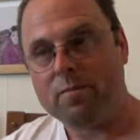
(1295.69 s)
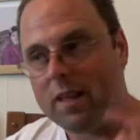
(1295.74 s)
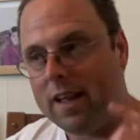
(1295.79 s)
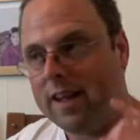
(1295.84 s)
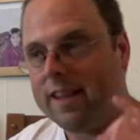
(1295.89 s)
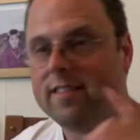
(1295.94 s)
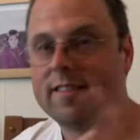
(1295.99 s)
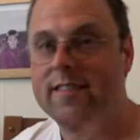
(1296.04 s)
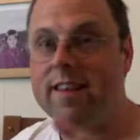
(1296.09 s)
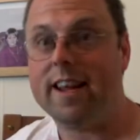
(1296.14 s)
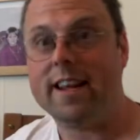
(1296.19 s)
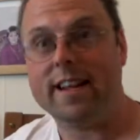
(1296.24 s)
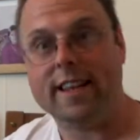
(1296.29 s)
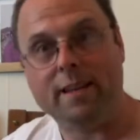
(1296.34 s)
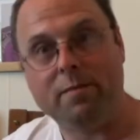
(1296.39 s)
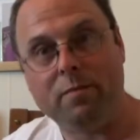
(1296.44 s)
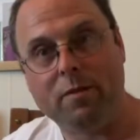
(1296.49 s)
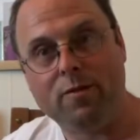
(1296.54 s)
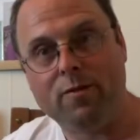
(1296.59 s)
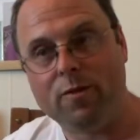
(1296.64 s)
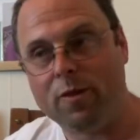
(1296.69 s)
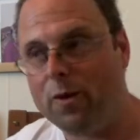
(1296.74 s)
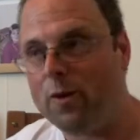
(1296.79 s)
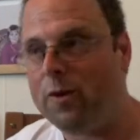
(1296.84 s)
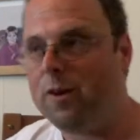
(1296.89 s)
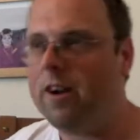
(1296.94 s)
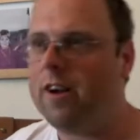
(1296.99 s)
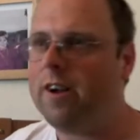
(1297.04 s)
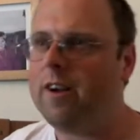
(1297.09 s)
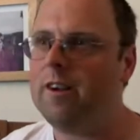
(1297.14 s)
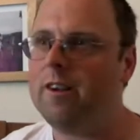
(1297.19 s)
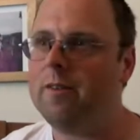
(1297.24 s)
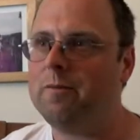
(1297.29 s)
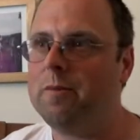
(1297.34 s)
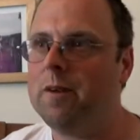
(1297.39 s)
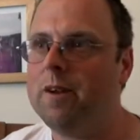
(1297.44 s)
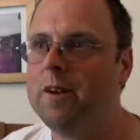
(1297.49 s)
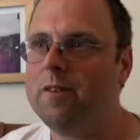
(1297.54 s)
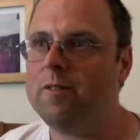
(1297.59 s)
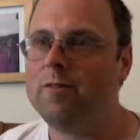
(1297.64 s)
Incidentally, before
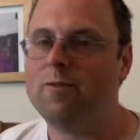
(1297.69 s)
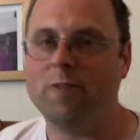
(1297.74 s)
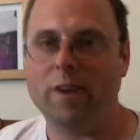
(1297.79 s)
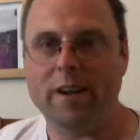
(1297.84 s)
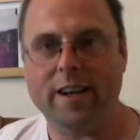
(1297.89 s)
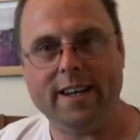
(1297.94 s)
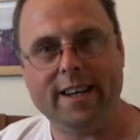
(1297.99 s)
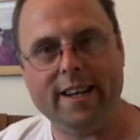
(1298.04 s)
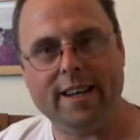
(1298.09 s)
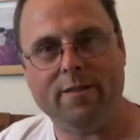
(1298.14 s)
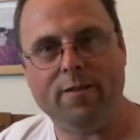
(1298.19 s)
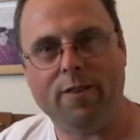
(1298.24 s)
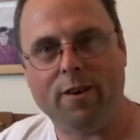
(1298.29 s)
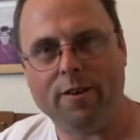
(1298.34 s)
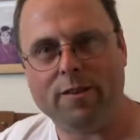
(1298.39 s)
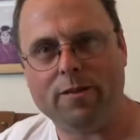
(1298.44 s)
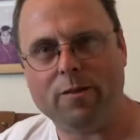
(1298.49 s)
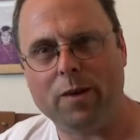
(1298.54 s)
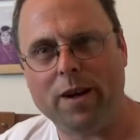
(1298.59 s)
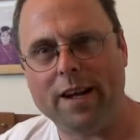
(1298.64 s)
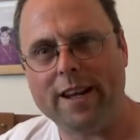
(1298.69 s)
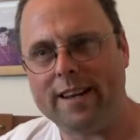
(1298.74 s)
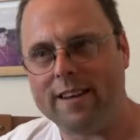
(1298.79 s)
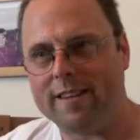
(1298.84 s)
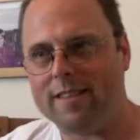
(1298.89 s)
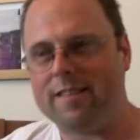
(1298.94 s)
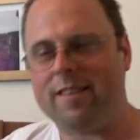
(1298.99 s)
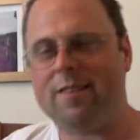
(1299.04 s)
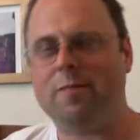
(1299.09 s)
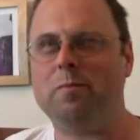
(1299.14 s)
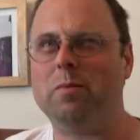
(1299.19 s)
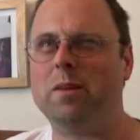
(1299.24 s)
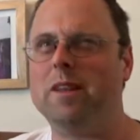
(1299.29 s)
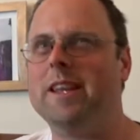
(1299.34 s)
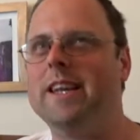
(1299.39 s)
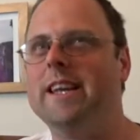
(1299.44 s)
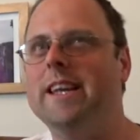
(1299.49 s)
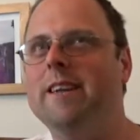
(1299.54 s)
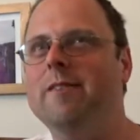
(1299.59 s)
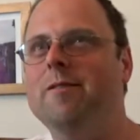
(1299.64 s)
Finn in The Force Awakens, I
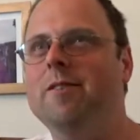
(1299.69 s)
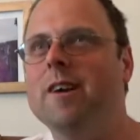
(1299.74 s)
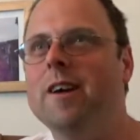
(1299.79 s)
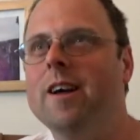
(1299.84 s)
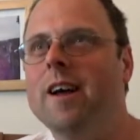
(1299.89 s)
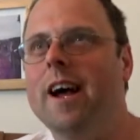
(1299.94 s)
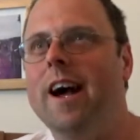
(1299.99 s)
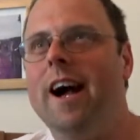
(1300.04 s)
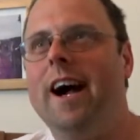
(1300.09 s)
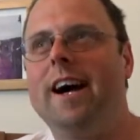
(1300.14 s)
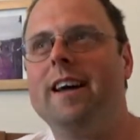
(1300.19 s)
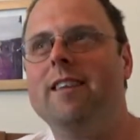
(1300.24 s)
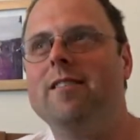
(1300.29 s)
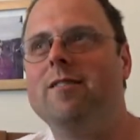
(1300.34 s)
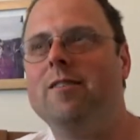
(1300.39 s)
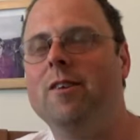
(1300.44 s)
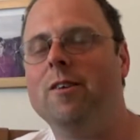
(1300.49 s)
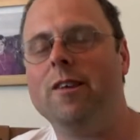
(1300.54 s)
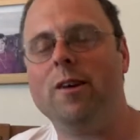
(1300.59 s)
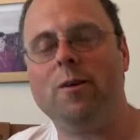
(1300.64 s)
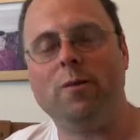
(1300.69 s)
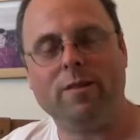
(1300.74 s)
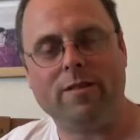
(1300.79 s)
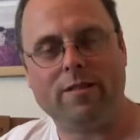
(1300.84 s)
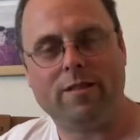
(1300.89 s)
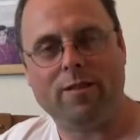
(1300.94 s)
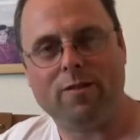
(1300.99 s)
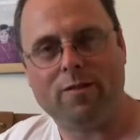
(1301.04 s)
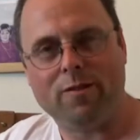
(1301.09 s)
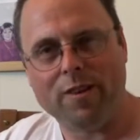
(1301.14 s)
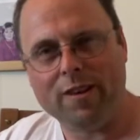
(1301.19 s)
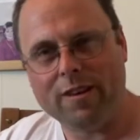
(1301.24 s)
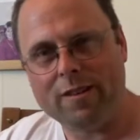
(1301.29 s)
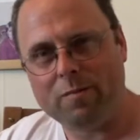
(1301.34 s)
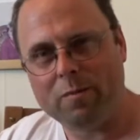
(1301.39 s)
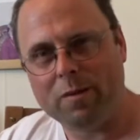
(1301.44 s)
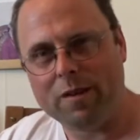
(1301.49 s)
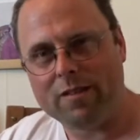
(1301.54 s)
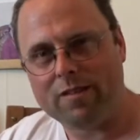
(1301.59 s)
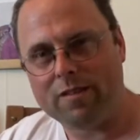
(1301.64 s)
believe Han Solo was the
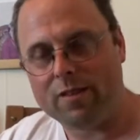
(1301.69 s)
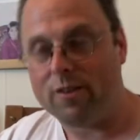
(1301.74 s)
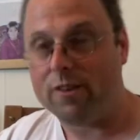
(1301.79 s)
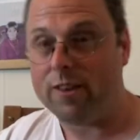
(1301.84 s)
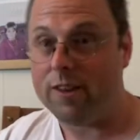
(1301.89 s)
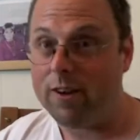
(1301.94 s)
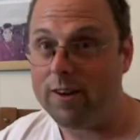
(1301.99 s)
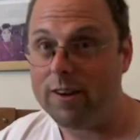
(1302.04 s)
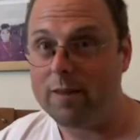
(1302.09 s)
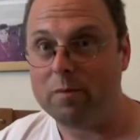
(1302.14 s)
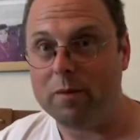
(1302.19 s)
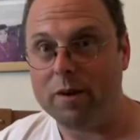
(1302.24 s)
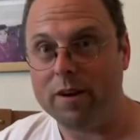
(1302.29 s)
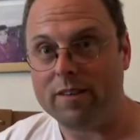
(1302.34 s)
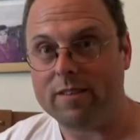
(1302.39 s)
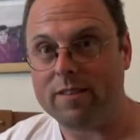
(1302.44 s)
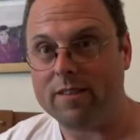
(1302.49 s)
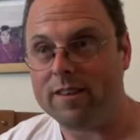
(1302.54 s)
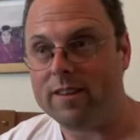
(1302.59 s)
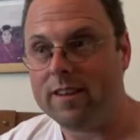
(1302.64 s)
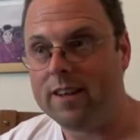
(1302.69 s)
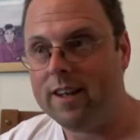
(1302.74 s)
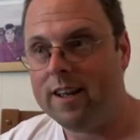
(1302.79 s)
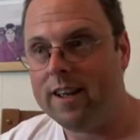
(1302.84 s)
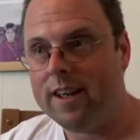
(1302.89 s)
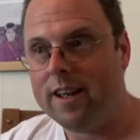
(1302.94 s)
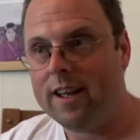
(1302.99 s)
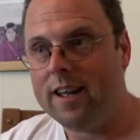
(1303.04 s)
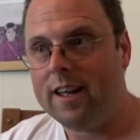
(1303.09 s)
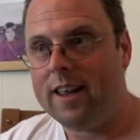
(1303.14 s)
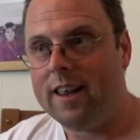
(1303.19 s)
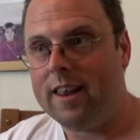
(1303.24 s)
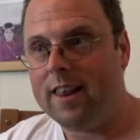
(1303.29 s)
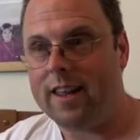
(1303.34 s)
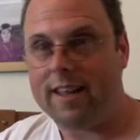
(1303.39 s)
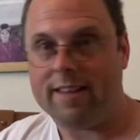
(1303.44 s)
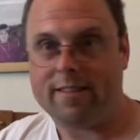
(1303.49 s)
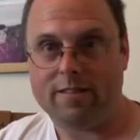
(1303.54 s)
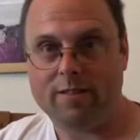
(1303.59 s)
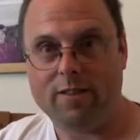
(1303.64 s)
first person, or the only person,
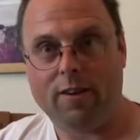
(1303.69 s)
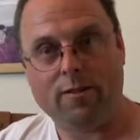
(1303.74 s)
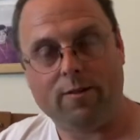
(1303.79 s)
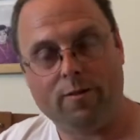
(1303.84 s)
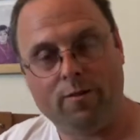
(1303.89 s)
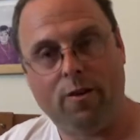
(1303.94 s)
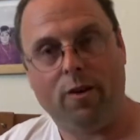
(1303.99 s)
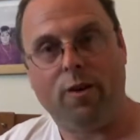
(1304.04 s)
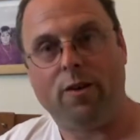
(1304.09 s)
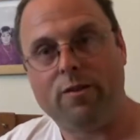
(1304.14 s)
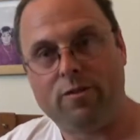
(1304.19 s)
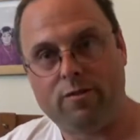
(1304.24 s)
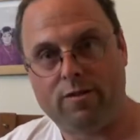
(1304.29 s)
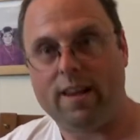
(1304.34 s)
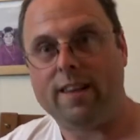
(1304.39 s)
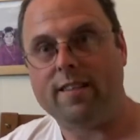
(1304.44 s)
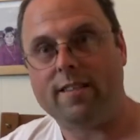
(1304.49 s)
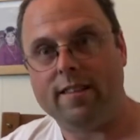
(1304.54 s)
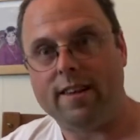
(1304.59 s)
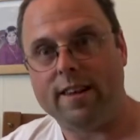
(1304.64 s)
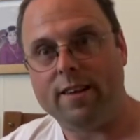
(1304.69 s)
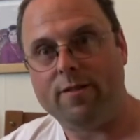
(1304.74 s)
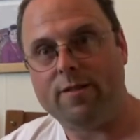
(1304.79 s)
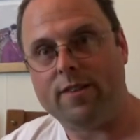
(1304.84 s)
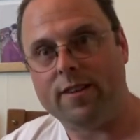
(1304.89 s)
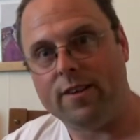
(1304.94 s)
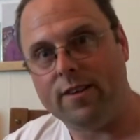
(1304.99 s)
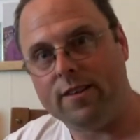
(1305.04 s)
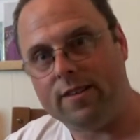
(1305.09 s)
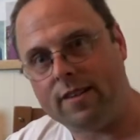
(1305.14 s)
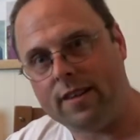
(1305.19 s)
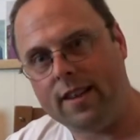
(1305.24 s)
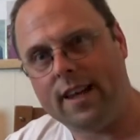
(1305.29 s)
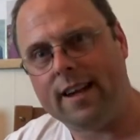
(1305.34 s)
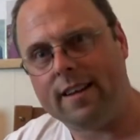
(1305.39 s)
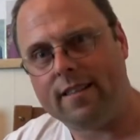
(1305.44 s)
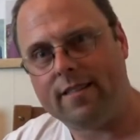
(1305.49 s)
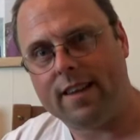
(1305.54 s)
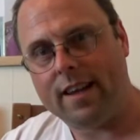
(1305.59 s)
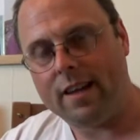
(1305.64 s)
that's not force sensitive to use a
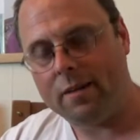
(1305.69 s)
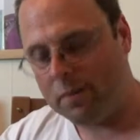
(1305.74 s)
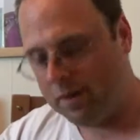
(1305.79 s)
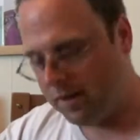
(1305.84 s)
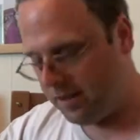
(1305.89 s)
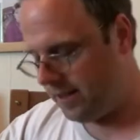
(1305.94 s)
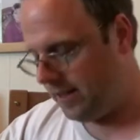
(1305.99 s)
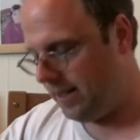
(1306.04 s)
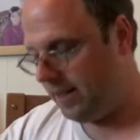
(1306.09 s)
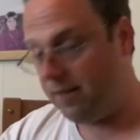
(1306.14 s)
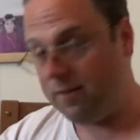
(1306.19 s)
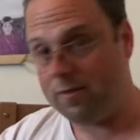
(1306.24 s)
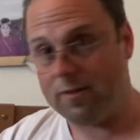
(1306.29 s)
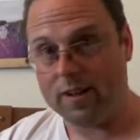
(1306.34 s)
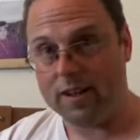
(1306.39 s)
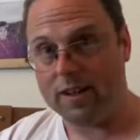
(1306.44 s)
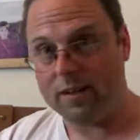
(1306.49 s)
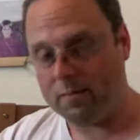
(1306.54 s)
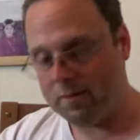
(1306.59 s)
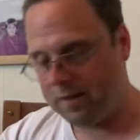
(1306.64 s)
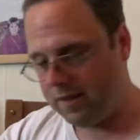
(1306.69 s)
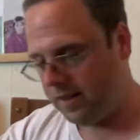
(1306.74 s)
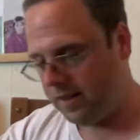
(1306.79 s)
lightsaber in a film.